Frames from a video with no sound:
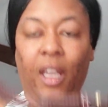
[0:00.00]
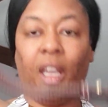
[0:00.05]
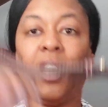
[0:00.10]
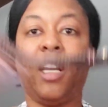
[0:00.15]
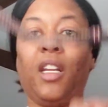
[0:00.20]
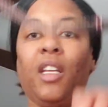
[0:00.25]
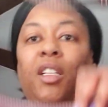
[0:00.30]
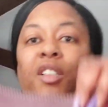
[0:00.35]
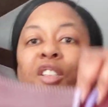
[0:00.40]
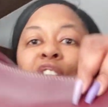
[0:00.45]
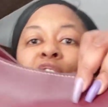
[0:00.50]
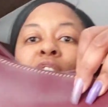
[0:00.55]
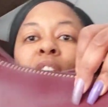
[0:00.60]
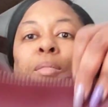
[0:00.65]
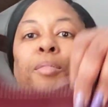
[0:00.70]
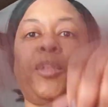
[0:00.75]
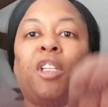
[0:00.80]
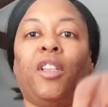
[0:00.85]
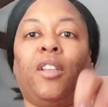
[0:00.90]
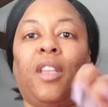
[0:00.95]
and it
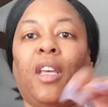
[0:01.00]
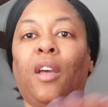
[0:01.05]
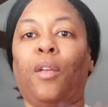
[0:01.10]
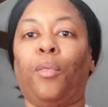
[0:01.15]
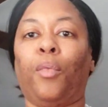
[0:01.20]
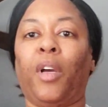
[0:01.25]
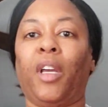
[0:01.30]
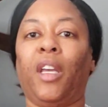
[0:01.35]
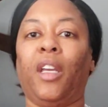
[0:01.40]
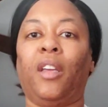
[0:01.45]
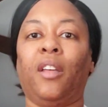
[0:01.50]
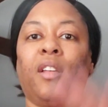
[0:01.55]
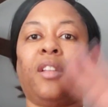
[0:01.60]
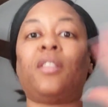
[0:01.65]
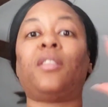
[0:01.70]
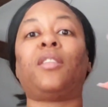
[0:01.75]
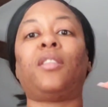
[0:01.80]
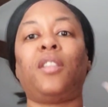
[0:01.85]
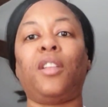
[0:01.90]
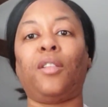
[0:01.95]
shipped that way,
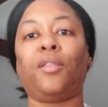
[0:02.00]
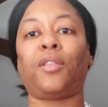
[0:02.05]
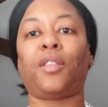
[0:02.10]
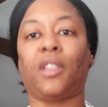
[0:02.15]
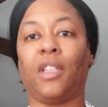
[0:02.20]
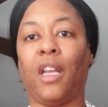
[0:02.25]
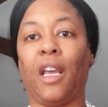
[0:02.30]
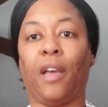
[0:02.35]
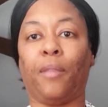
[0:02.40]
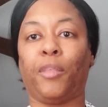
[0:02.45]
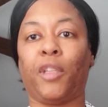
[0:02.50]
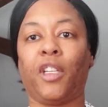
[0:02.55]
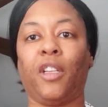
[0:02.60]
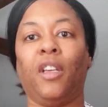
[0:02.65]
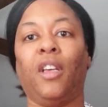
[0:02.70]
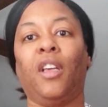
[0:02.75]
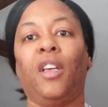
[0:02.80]
still snapped.